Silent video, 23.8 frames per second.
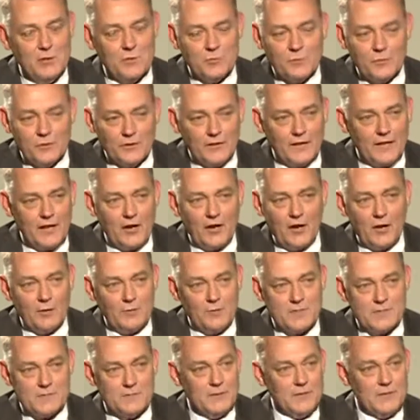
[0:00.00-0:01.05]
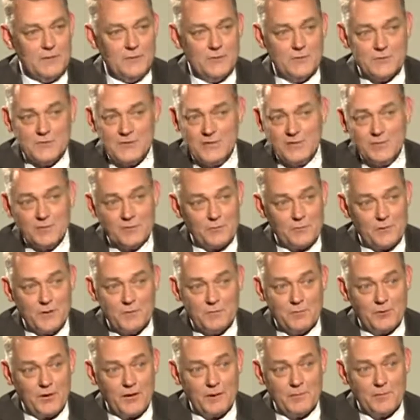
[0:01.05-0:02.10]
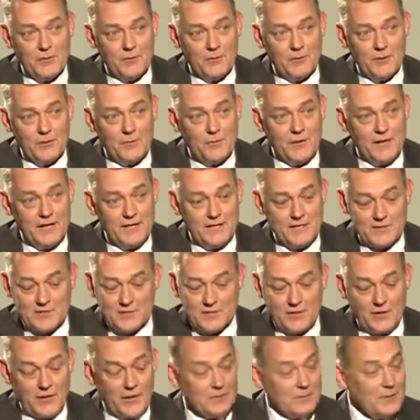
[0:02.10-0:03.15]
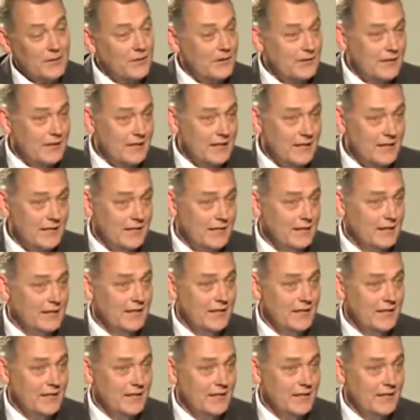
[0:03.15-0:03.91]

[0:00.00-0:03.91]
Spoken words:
really always been used in three primary ways: topically,